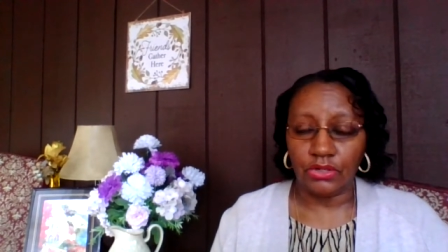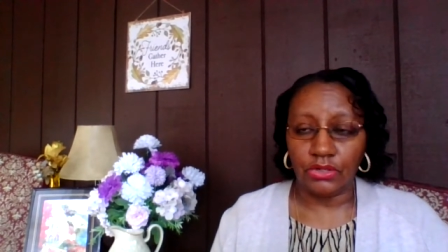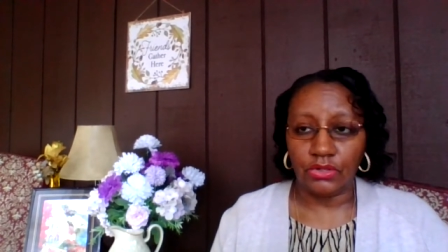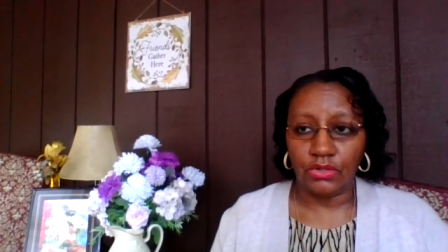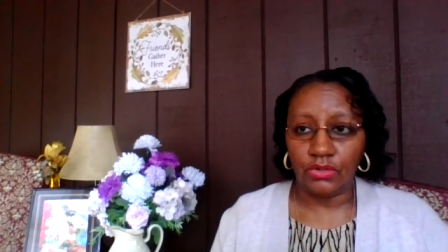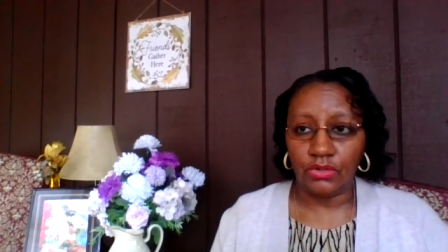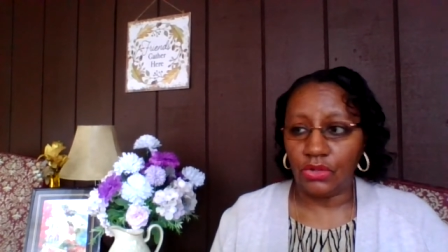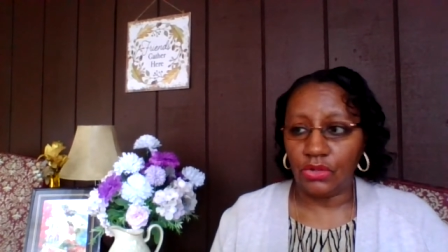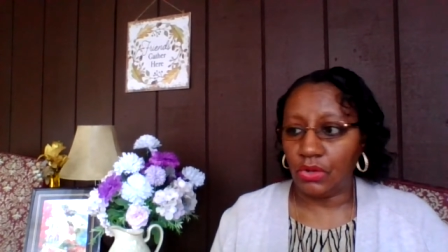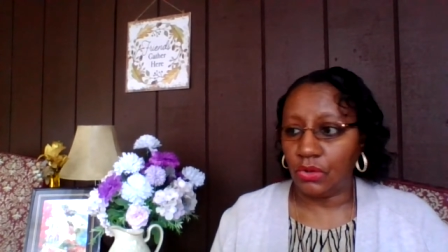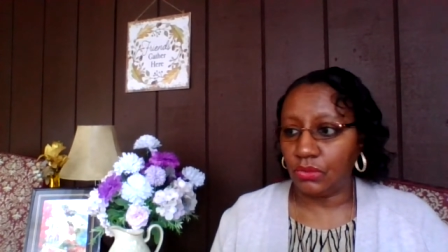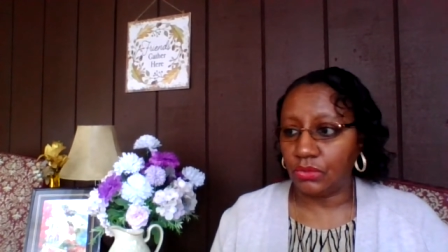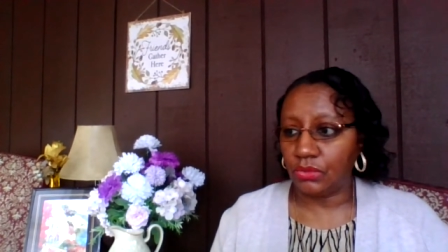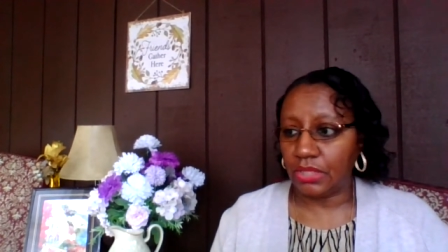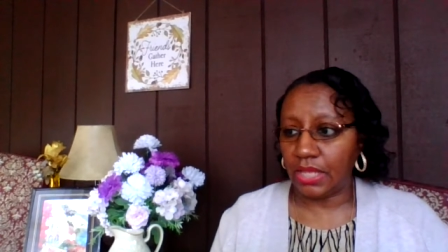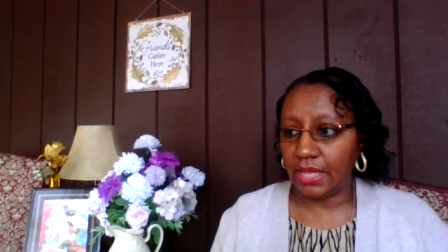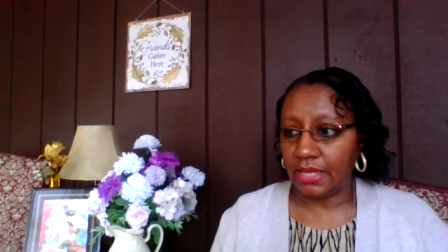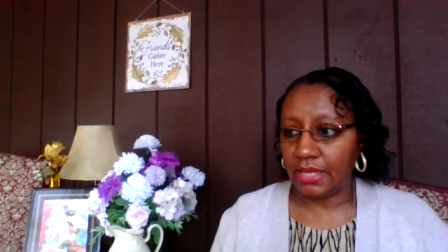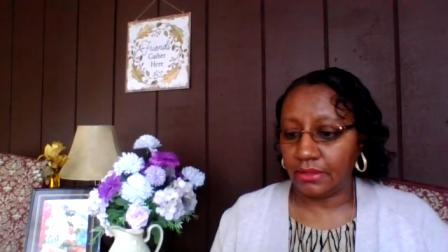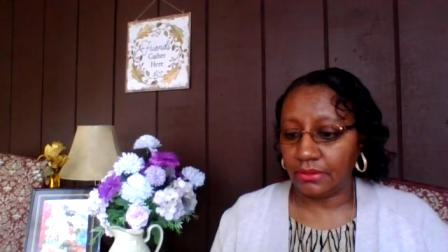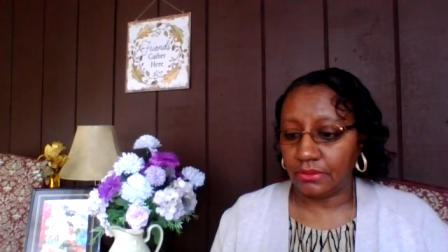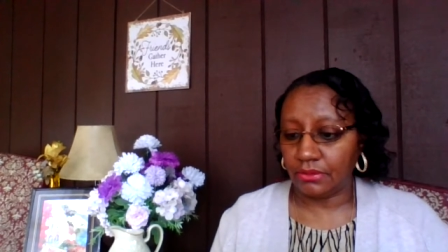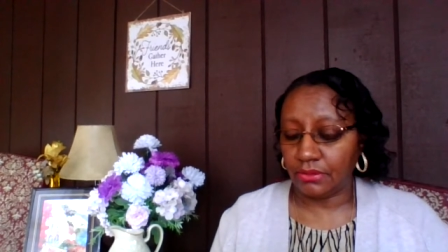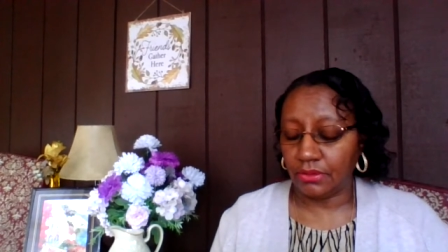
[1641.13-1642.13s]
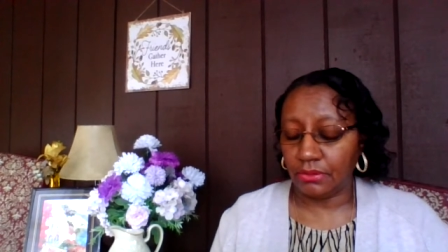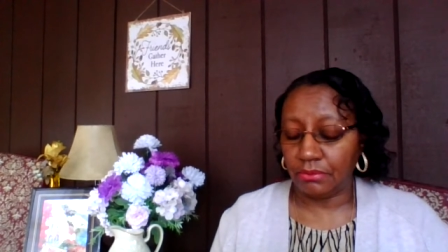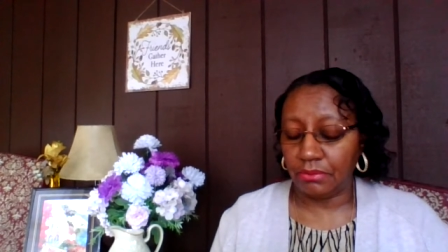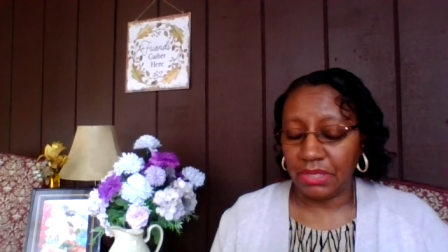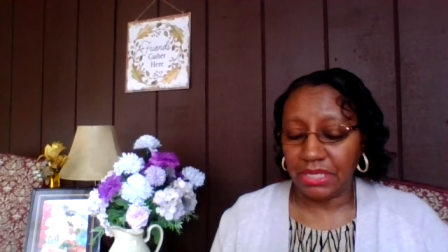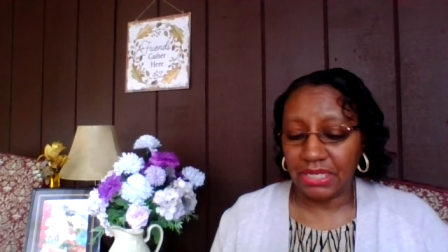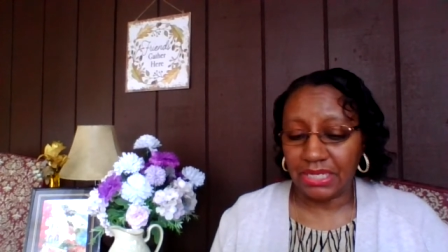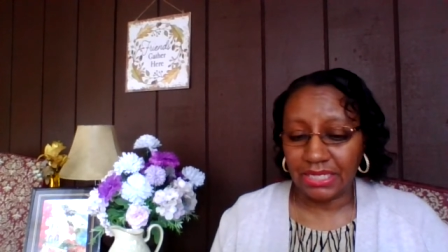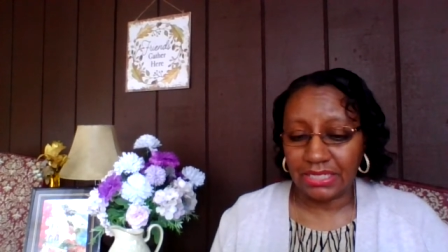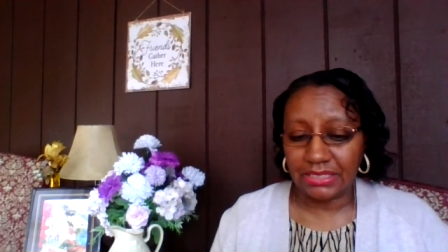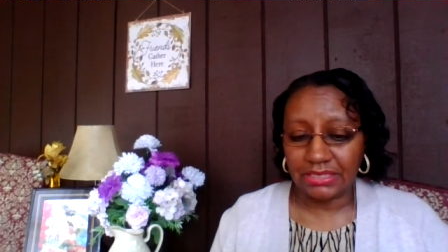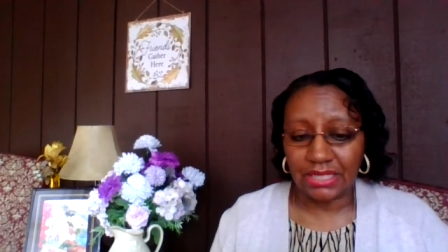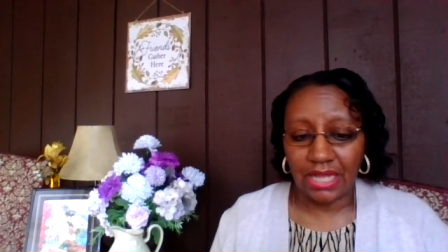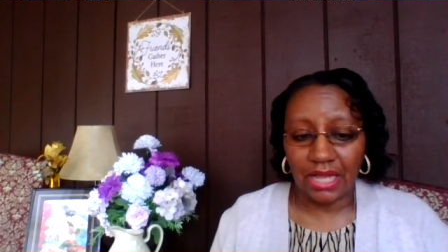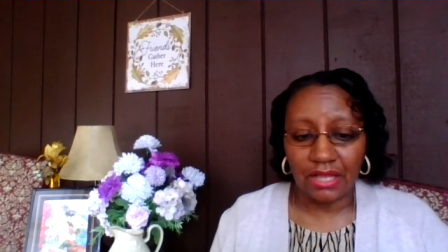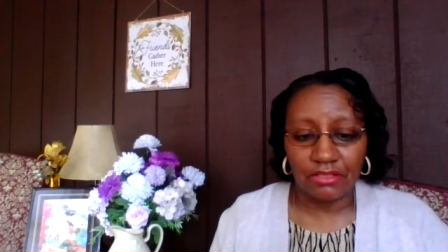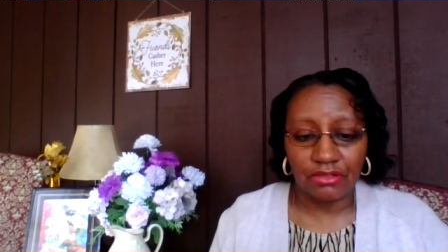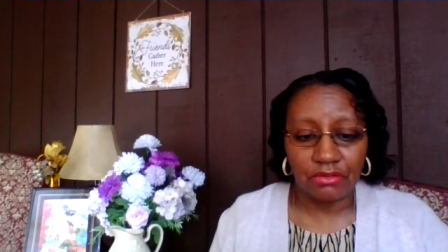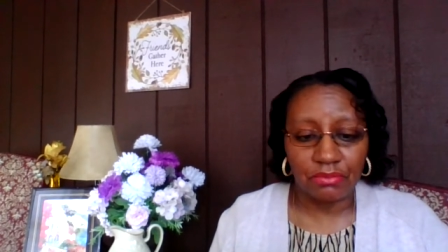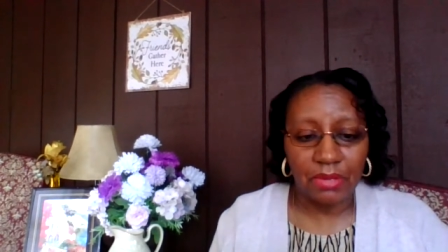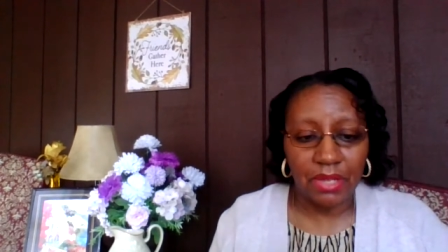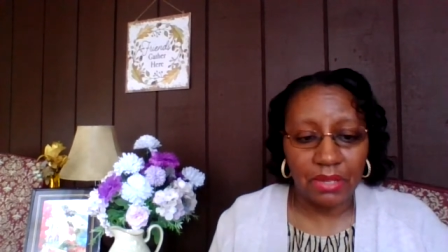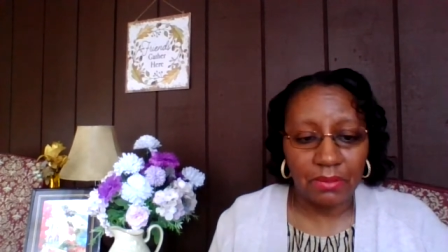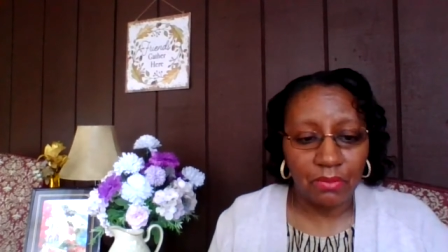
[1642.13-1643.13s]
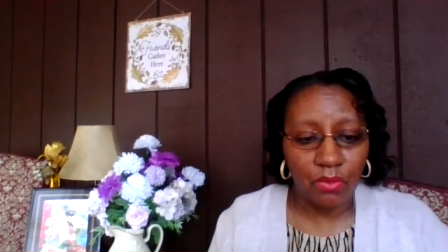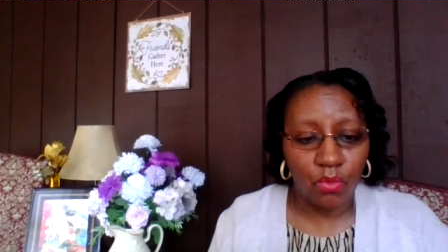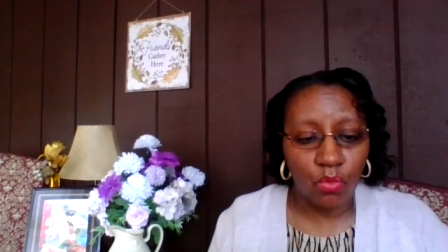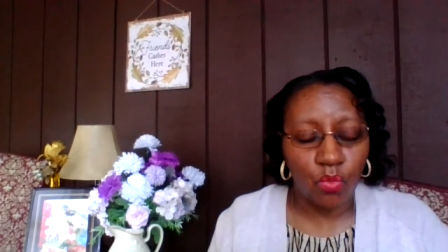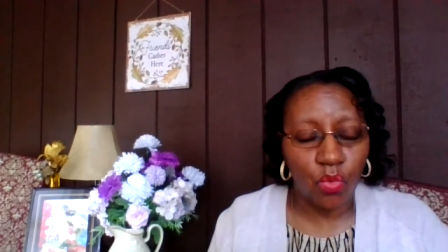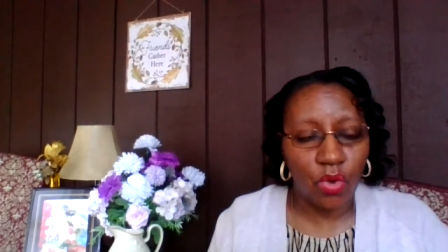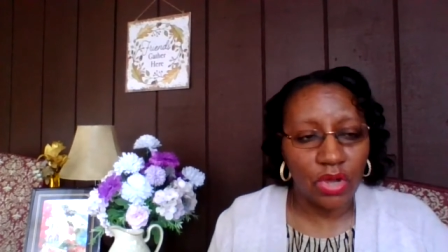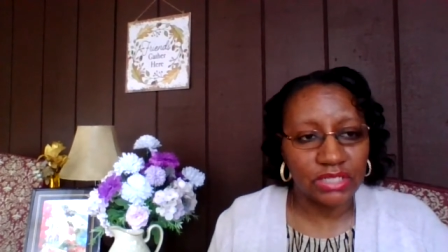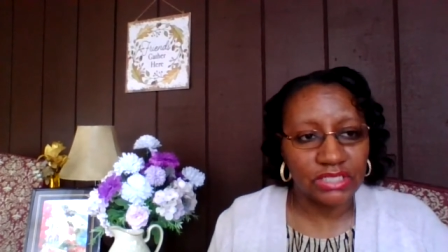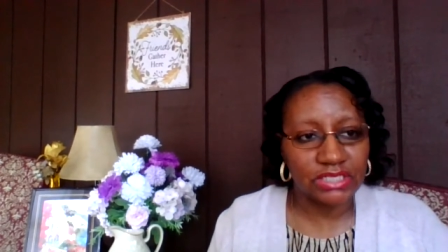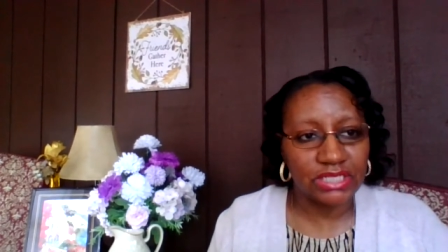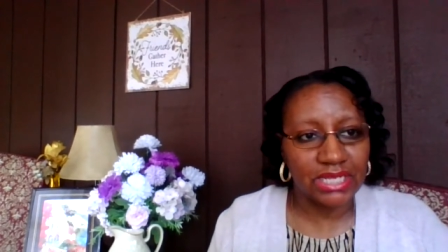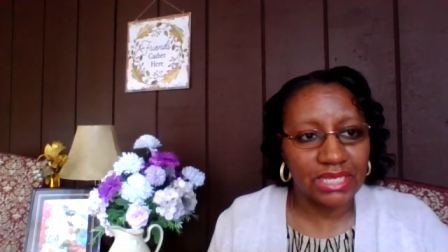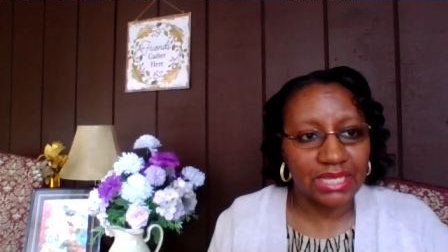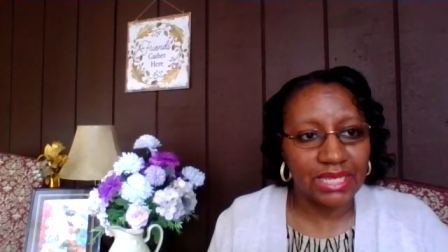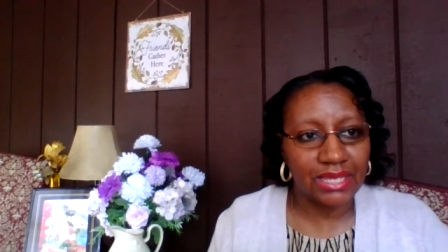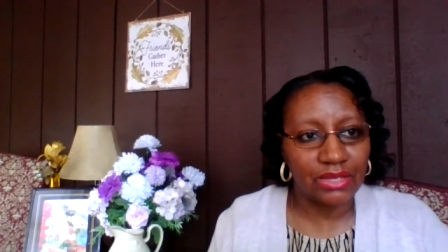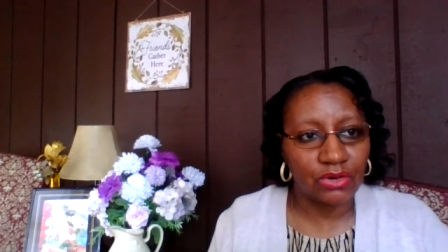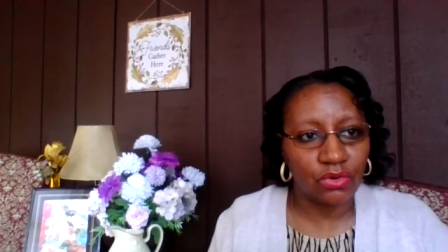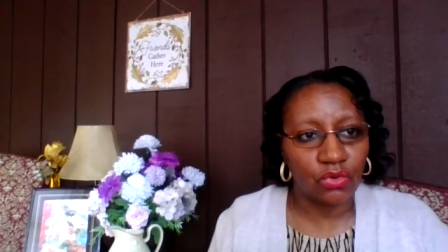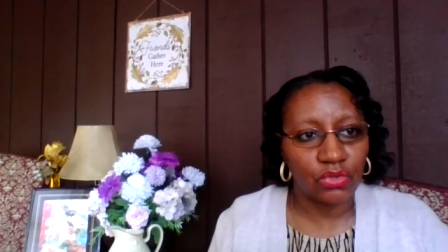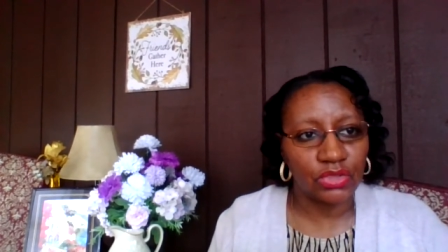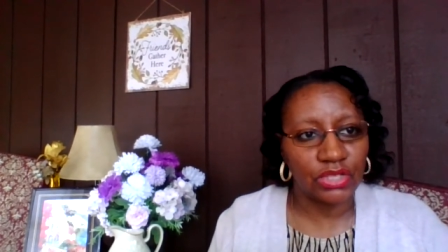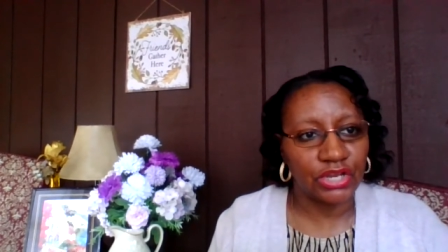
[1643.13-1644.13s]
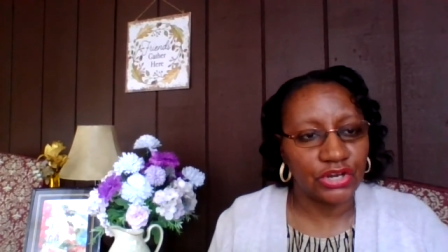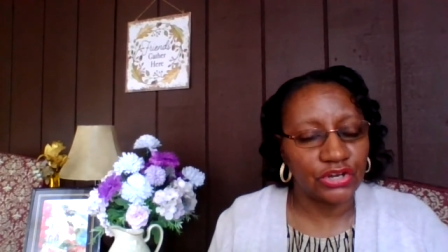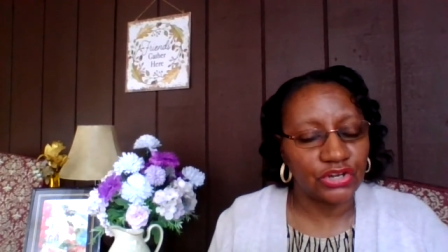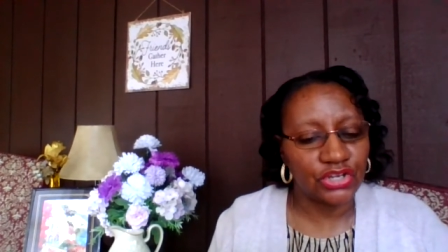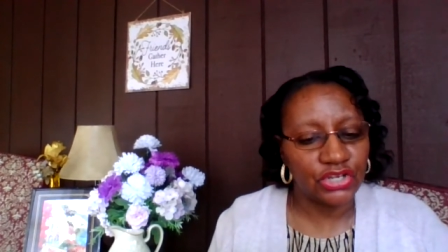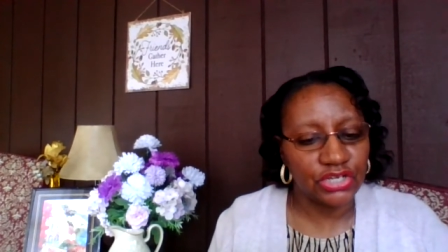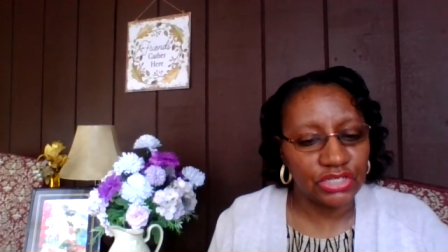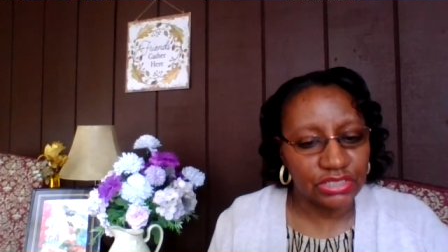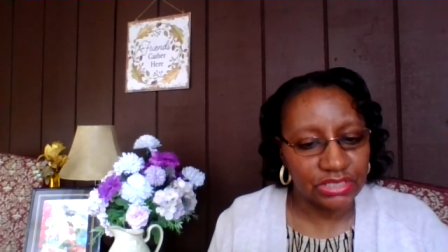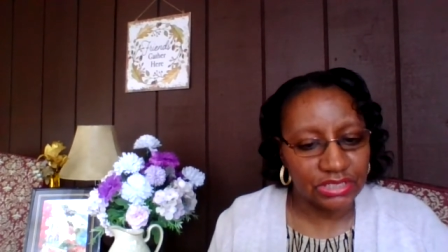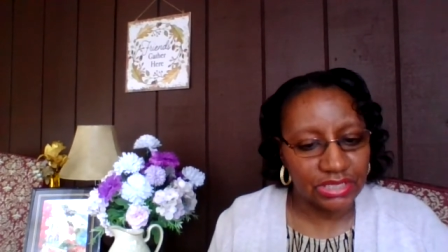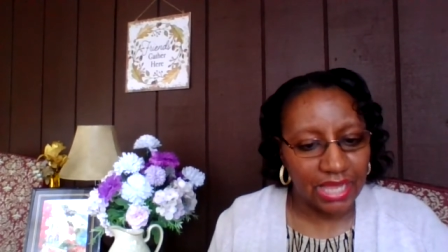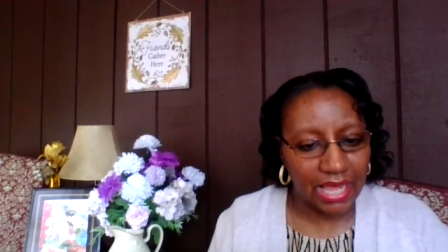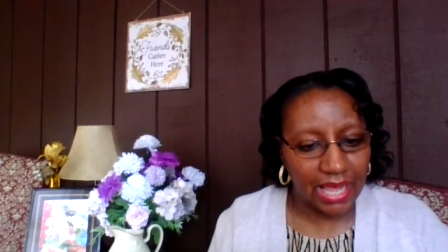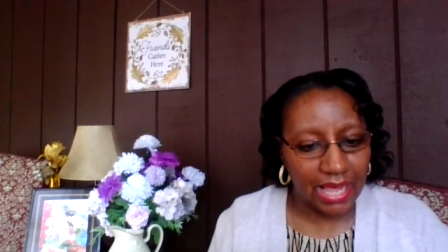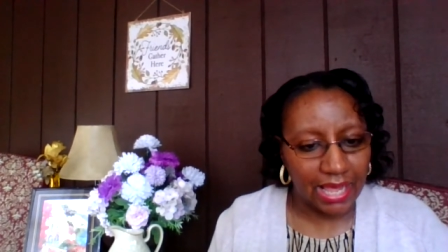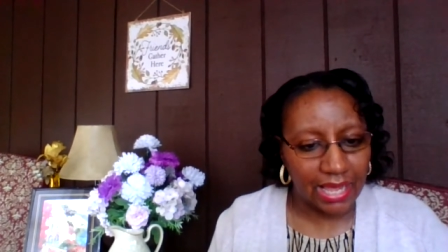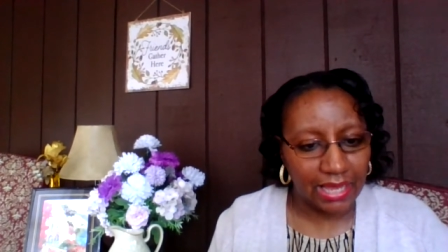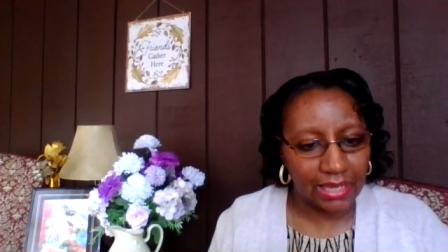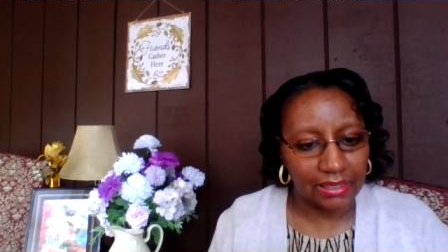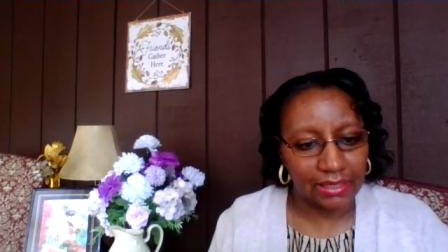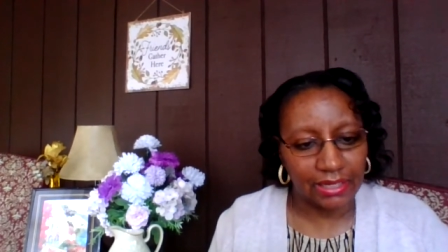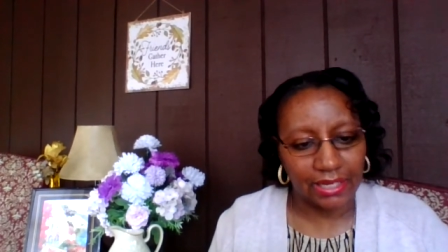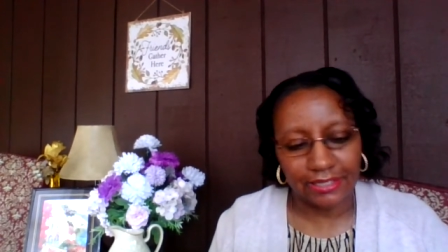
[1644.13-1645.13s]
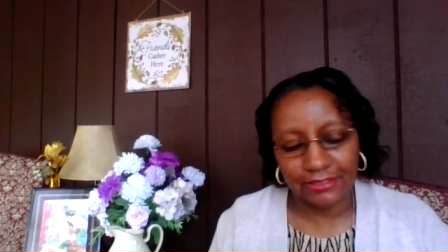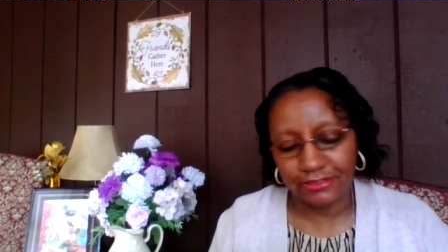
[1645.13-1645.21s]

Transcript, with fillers: you know, that because other people want to get on their good side.